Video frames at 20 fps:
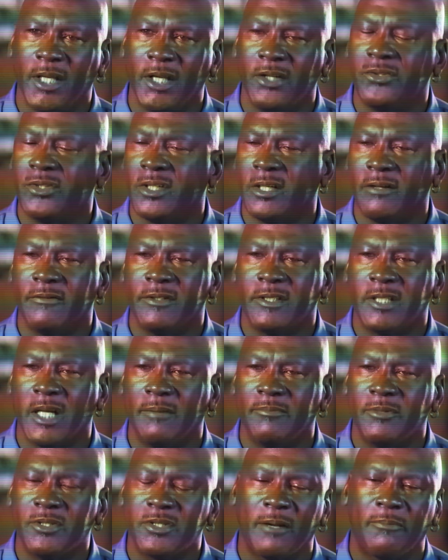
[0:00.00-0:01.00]
each and every
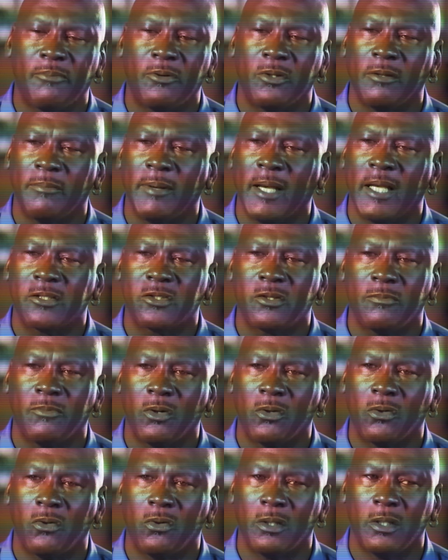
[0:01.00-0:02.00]
time you step on the basketball
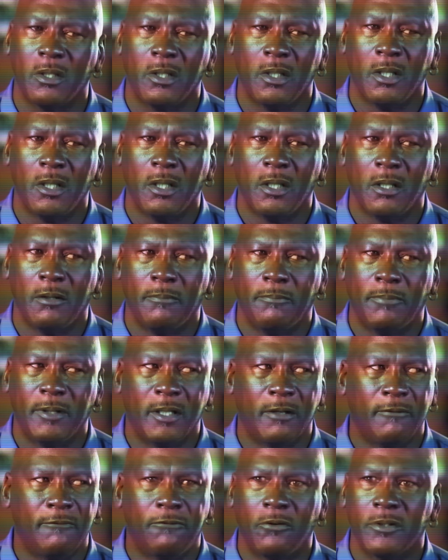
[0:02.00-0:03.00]
court. But
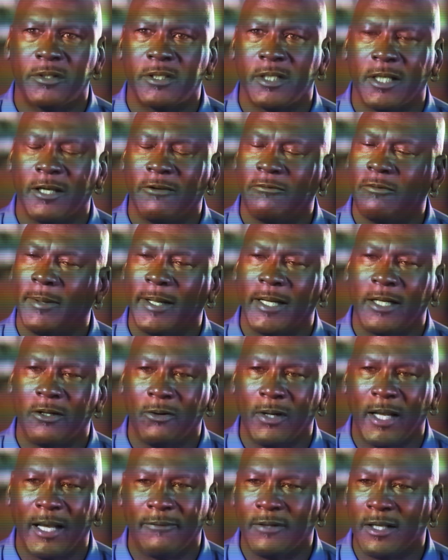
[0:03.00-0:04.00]
unfortunately, everybody
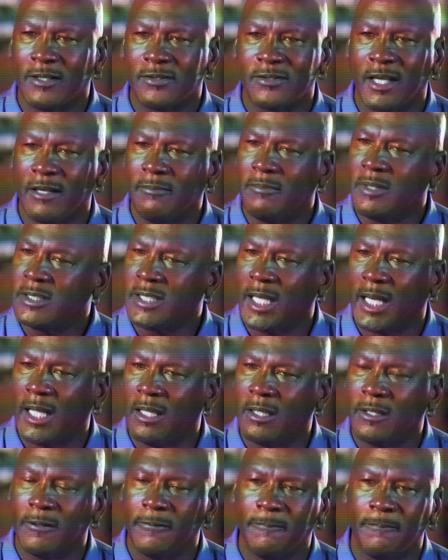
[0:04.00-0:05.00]
don't have that same
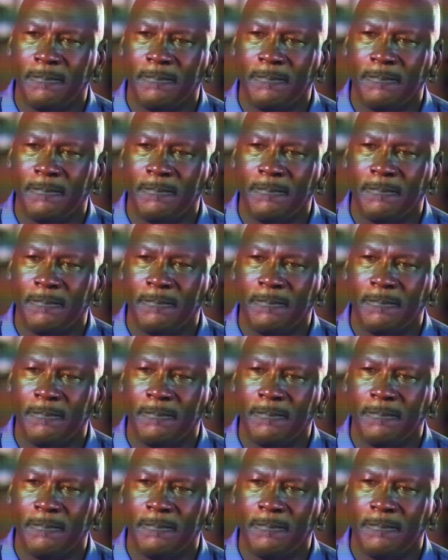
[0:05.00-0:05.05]
mentality.